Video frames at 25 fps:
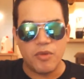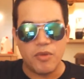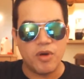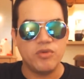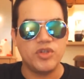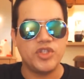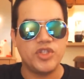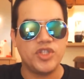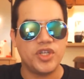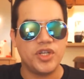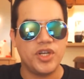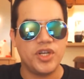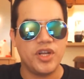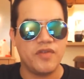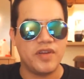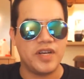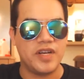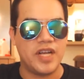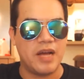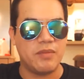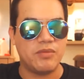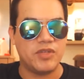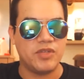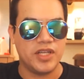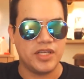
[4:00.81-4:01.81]
motion of
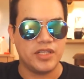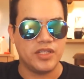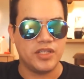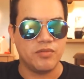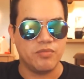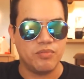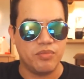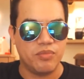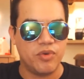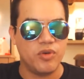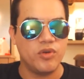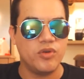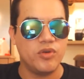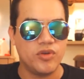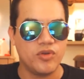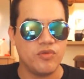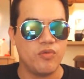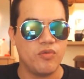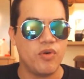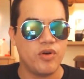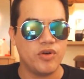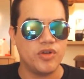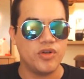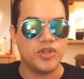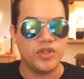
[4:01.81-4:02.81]
an object to pull
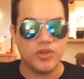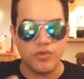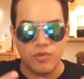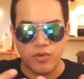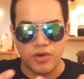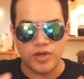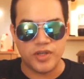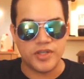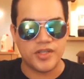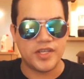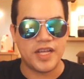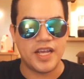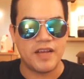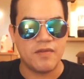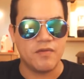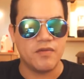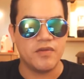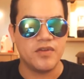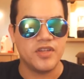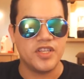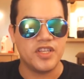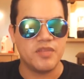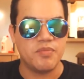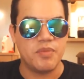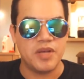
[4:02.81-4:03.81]
towards you or
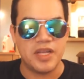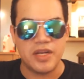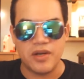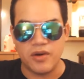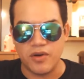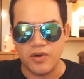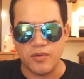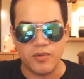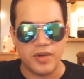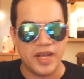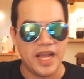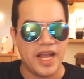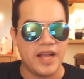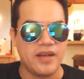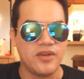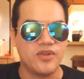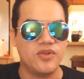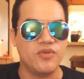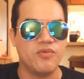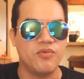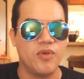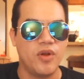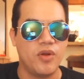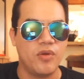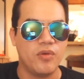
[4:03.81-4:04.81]
cycle a spin or can
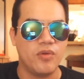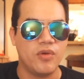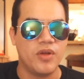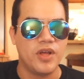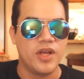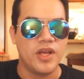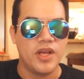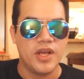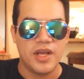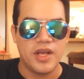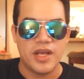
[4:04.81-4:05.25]
to roll.